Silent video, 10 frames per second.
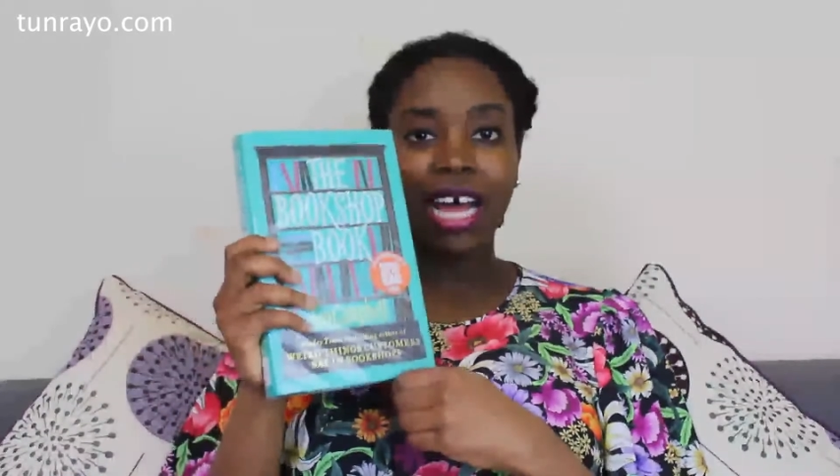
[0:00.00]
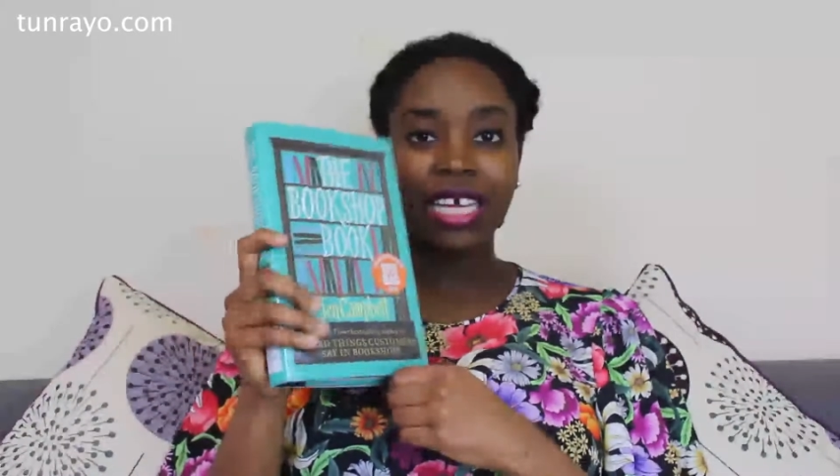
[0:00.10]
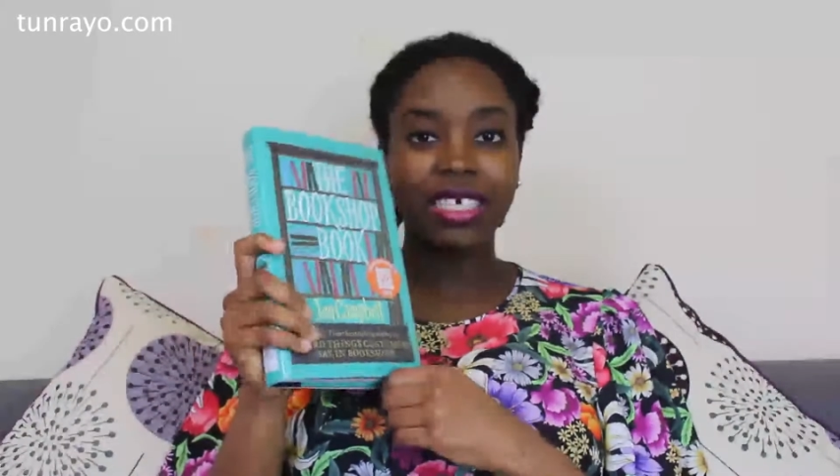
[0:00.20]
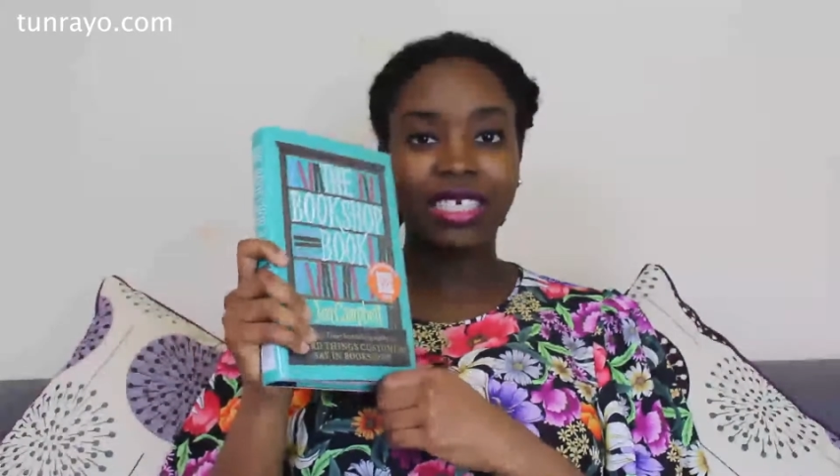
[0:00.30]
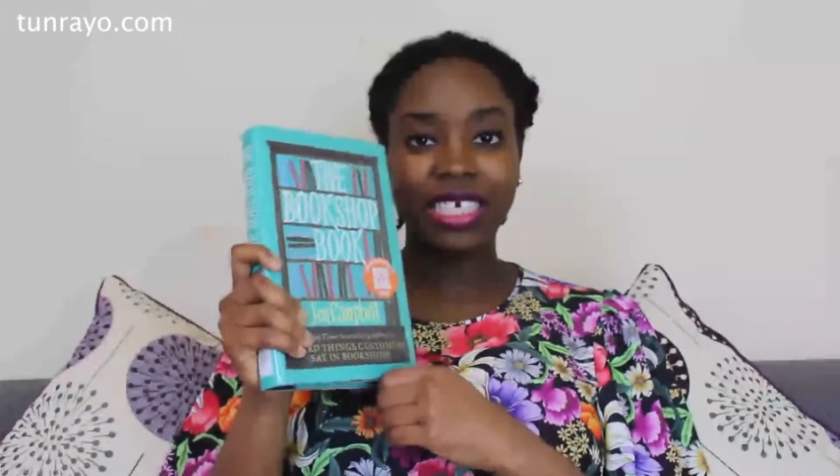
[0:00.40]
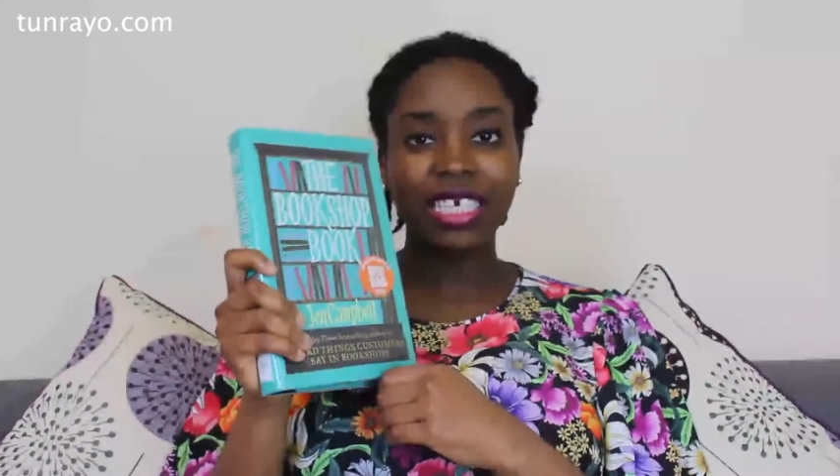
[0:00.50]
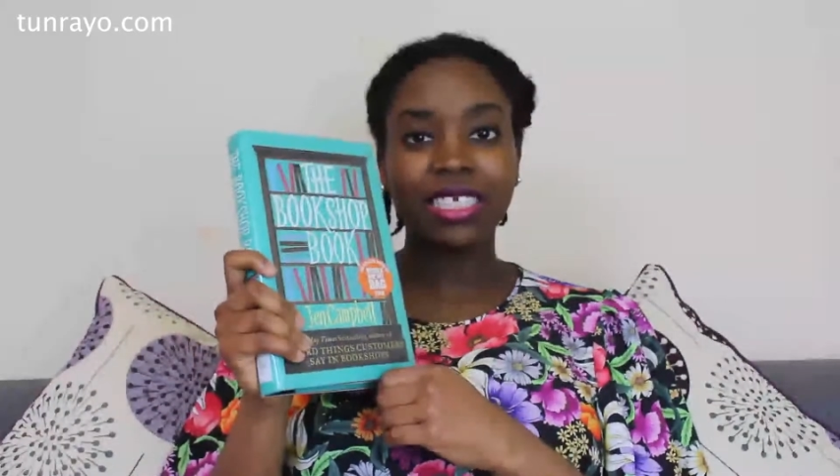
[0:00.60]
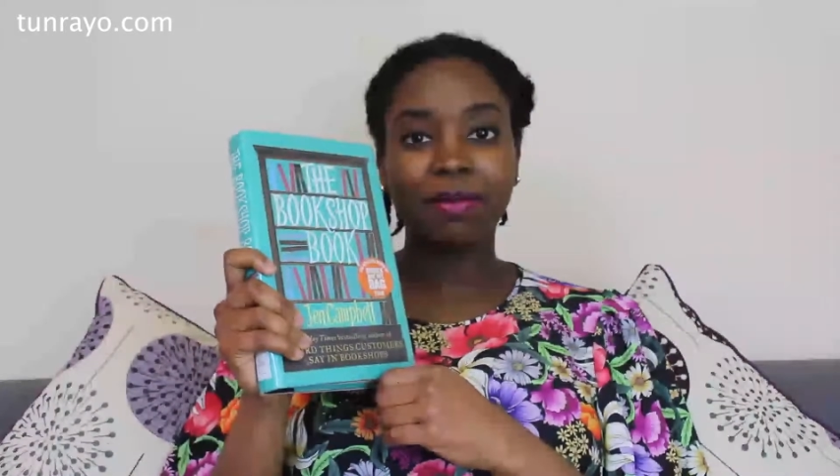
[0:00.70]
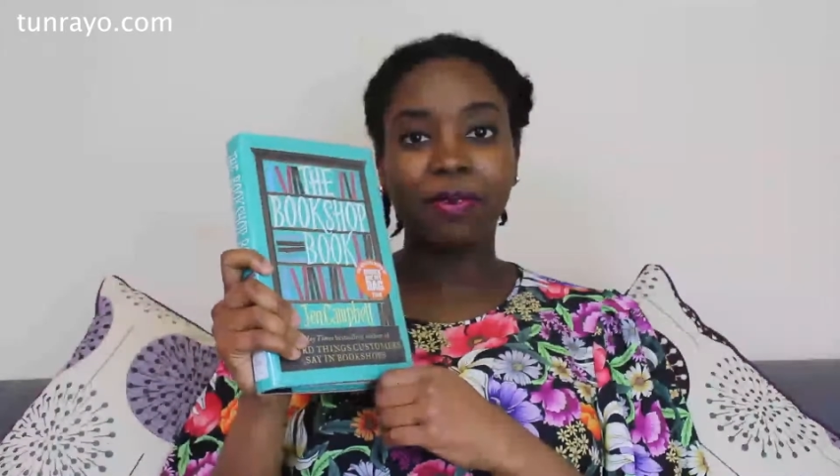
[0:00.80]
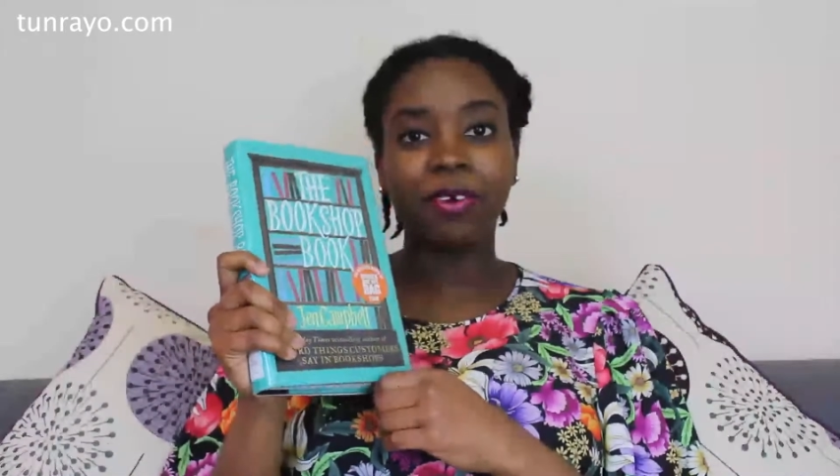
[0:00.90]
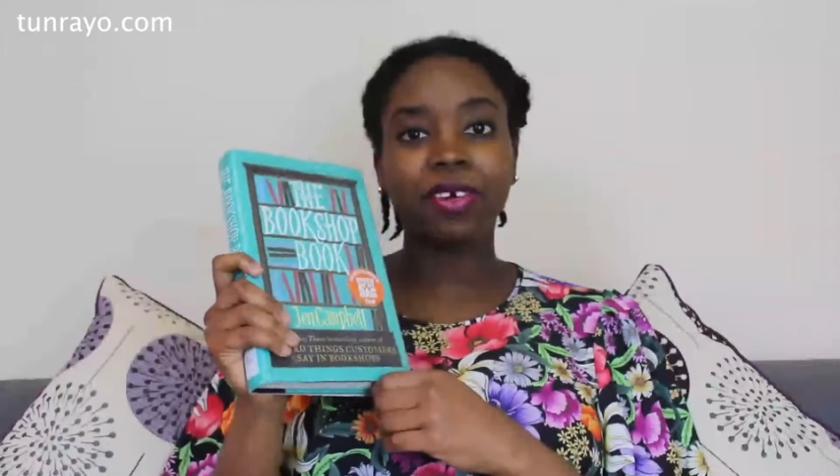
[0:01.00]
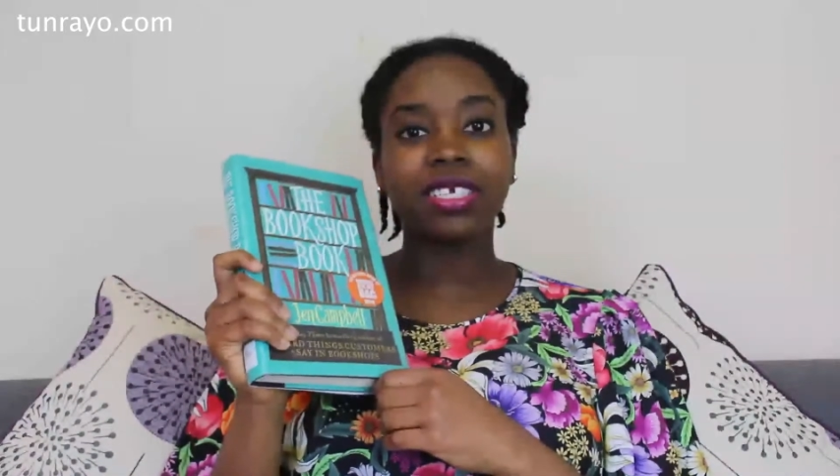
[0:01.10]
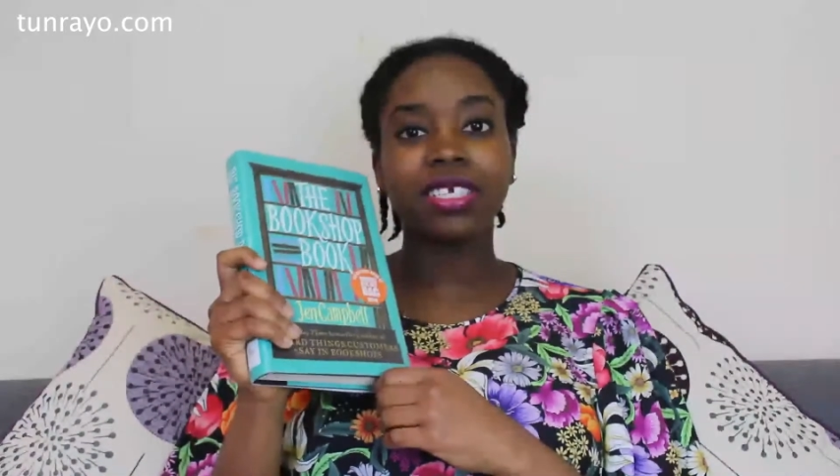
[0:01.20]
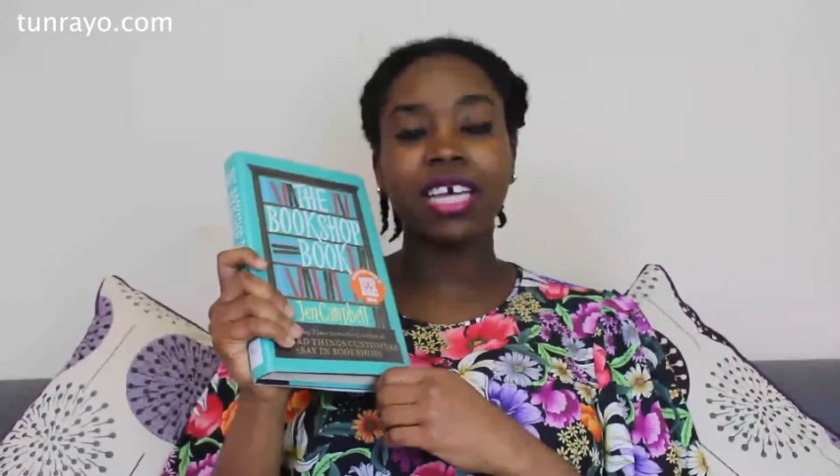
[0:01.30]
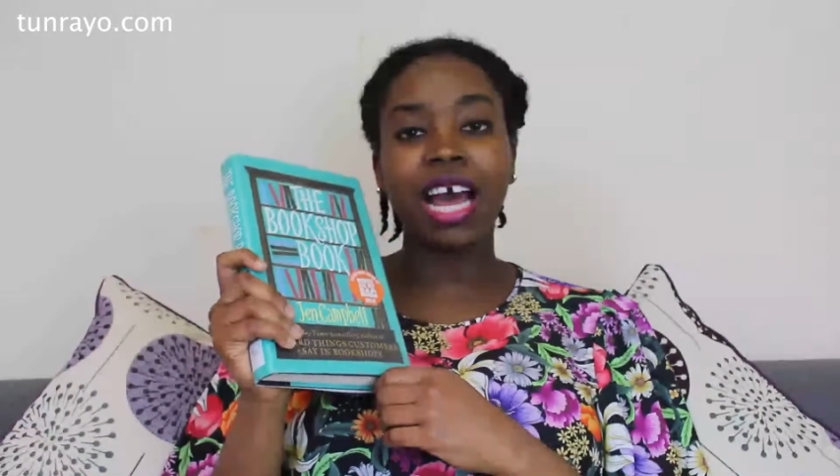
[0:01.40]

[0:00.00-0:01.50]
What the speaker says: and Jen's book